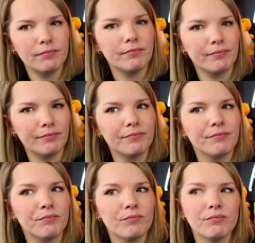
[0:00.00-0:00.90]

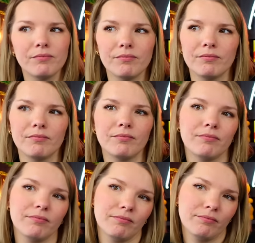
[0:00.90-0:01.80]

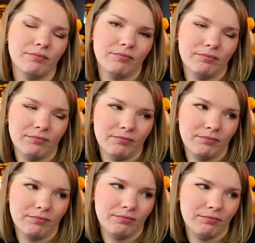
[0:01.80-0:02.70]

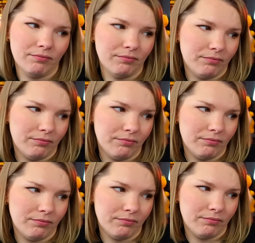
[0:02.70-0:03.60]

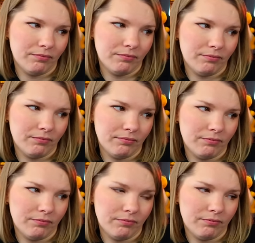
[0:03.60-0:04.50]

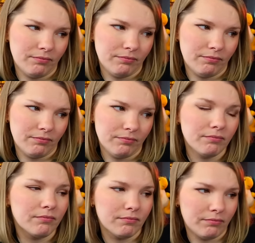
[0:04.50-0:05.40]

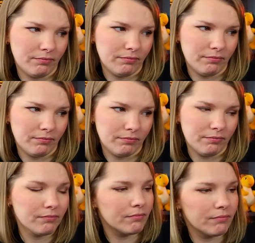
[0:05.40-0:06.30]

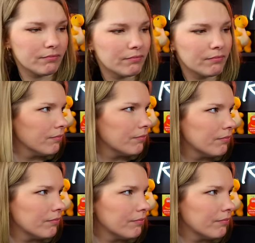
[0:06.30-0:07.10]
This person isn't speaking.